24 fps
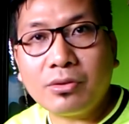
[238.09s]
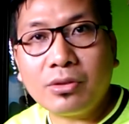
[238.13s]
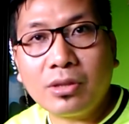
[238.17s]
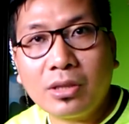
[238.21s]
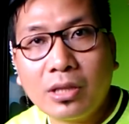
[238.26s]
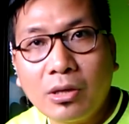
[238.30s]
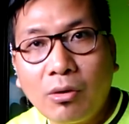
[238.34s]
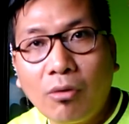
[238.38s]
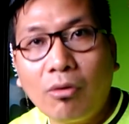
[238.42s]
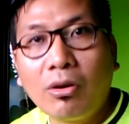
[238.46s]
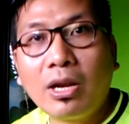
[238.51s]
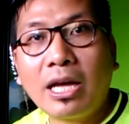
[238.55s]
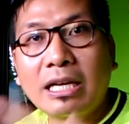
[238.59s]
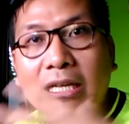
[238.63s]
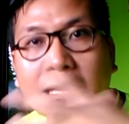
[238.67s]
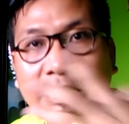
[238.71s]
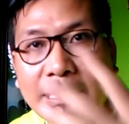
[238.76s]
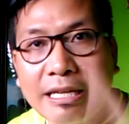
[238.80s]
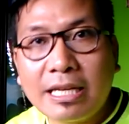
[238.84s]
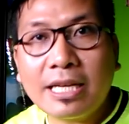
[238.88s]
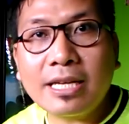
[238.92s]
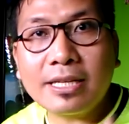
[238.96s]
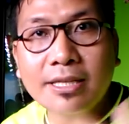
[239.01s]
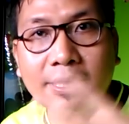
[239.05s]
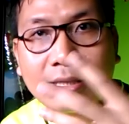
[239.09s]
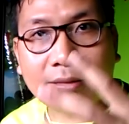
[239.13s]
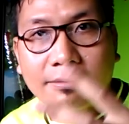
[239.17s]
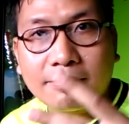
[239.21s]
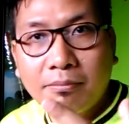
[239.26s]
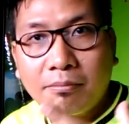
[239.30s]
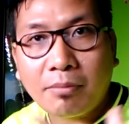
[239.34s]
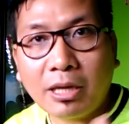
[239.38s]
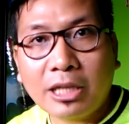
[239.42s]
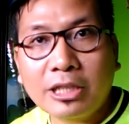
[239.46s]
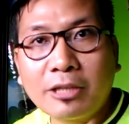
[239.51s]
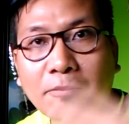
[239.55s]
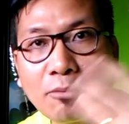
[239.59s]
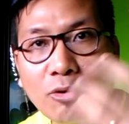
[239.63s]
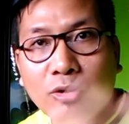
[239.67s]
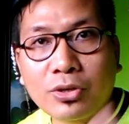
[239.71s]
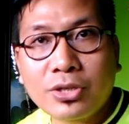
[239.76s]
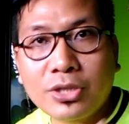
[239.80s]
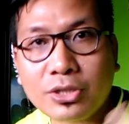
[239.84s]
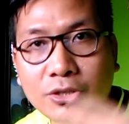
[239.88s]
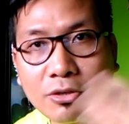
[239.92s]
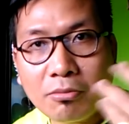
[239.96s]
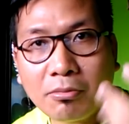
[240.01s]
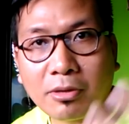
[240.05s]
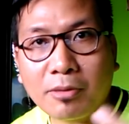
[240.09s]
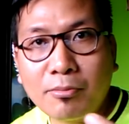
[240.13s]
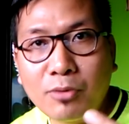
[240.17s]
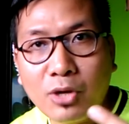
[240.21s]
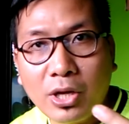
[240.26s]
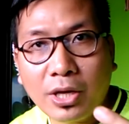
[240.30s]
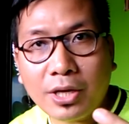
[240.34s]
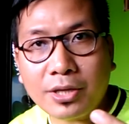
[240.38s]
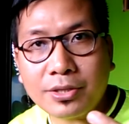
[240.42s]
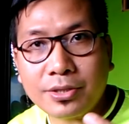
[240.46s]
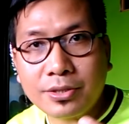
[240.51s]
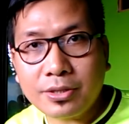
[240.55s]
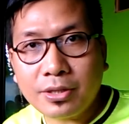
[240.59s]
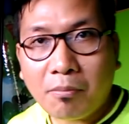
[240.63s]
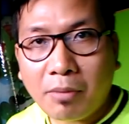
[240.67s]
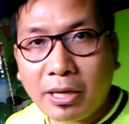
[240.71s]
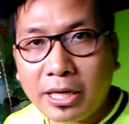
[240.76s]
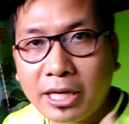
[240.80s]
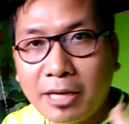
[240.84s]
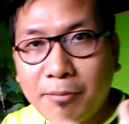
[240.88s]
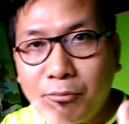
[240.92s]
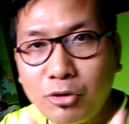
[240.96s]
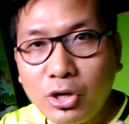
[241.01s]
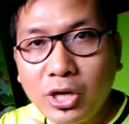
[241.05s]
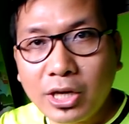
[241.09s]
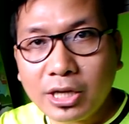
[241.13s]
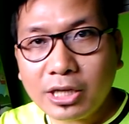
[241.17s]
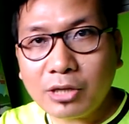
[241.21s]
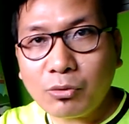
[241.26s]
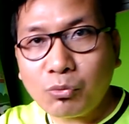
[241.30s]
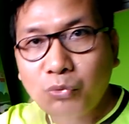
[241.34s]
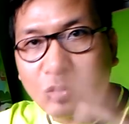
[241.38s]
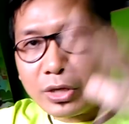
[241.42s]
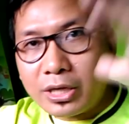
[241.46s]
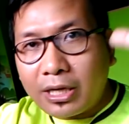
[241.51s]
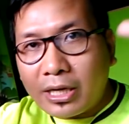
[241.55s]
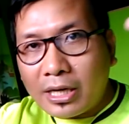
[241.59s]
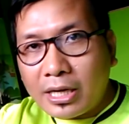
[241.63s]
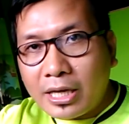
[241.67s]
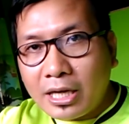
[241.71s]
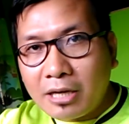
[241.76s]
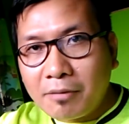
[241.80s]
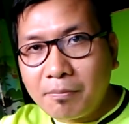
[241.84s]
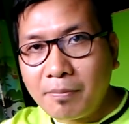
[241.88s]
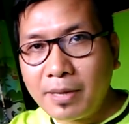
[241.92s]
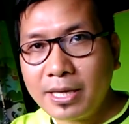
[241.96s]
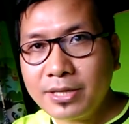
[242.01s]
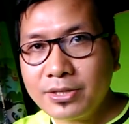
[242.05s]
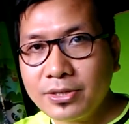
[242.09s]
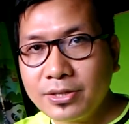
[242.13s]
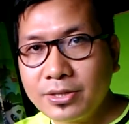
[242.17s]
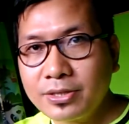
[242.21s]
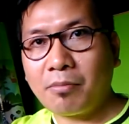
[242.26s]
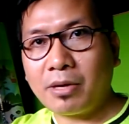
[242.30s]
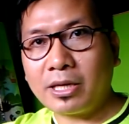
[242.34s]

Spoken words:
They all are created by the process of communication. By communicating, we create messages.